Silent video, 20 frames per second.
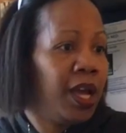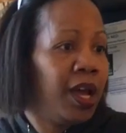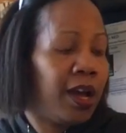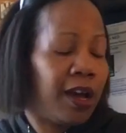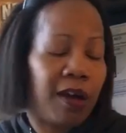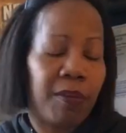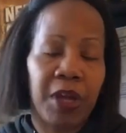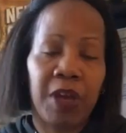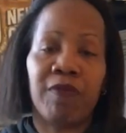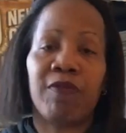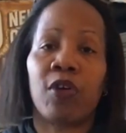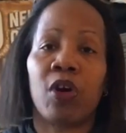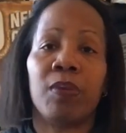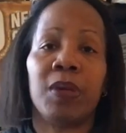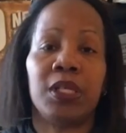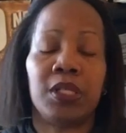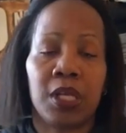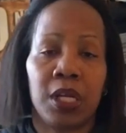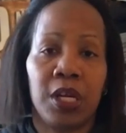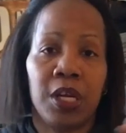um, in
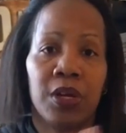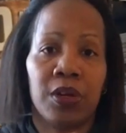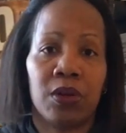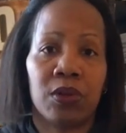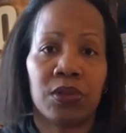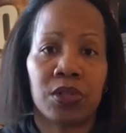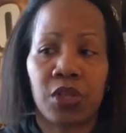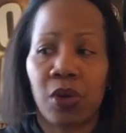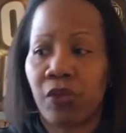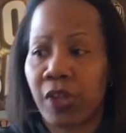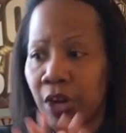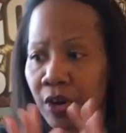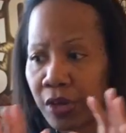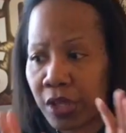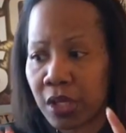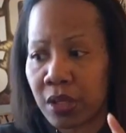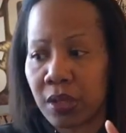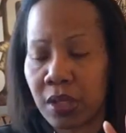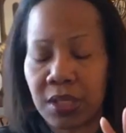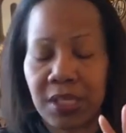Farmington Hills. So they're in
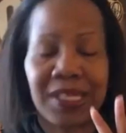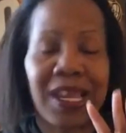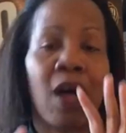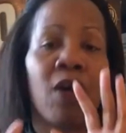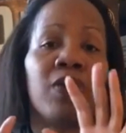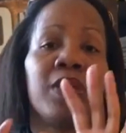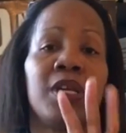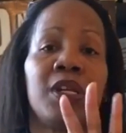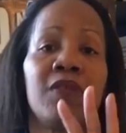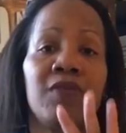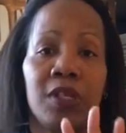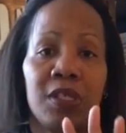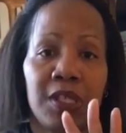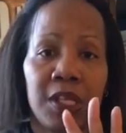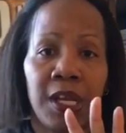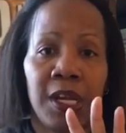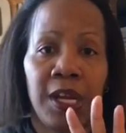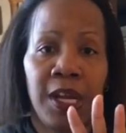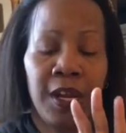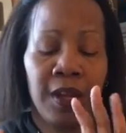the, the, south end of the
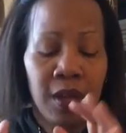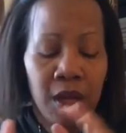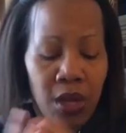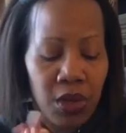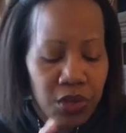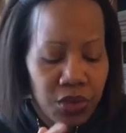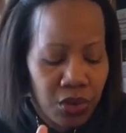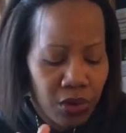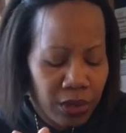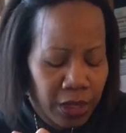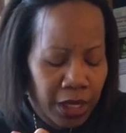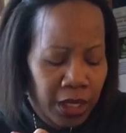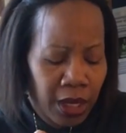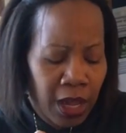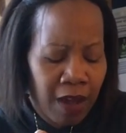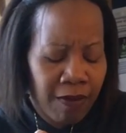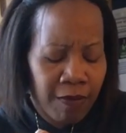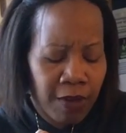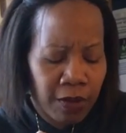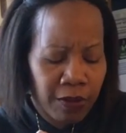city, certainly a
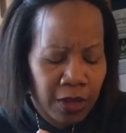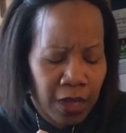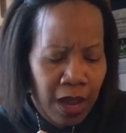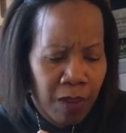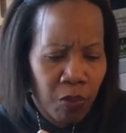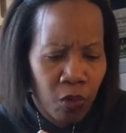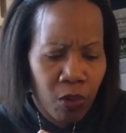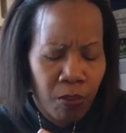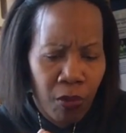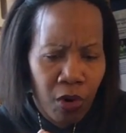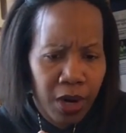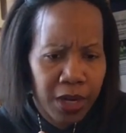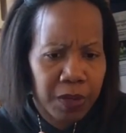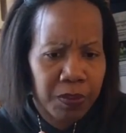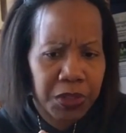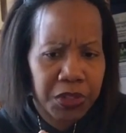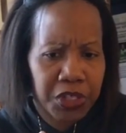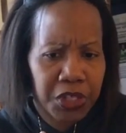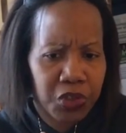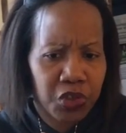lot, a lot more market
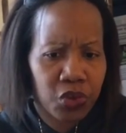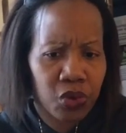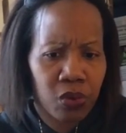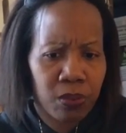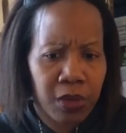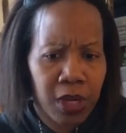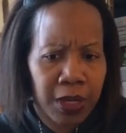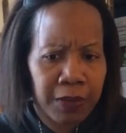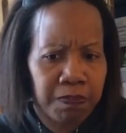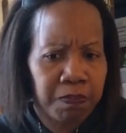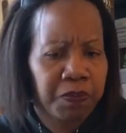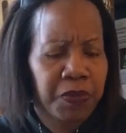potential, but